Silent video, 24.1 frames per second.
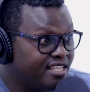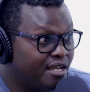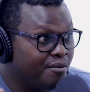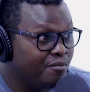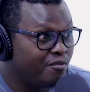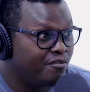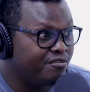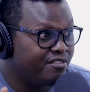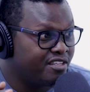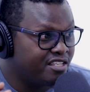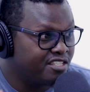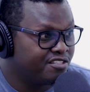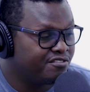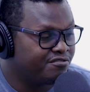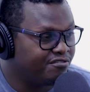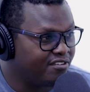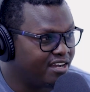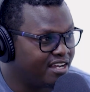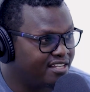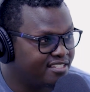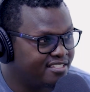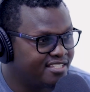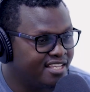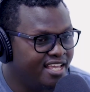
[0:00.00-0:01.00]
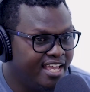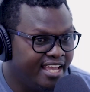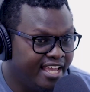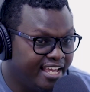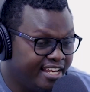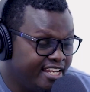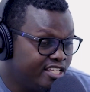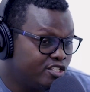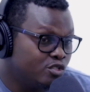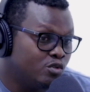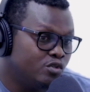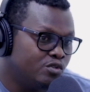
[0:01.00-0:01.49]
some of these facts.
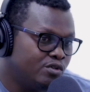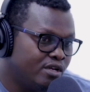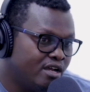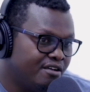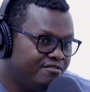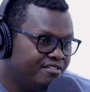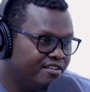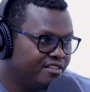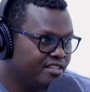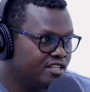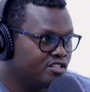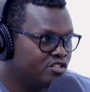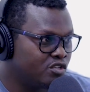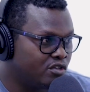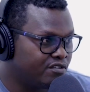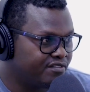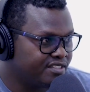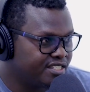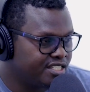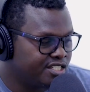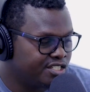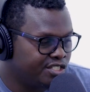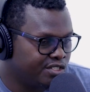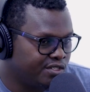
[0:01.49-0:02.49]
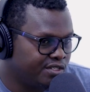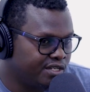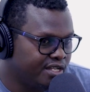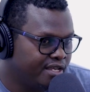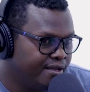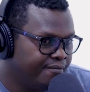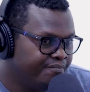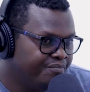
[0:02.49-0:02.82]
And it's good we're having this conversation.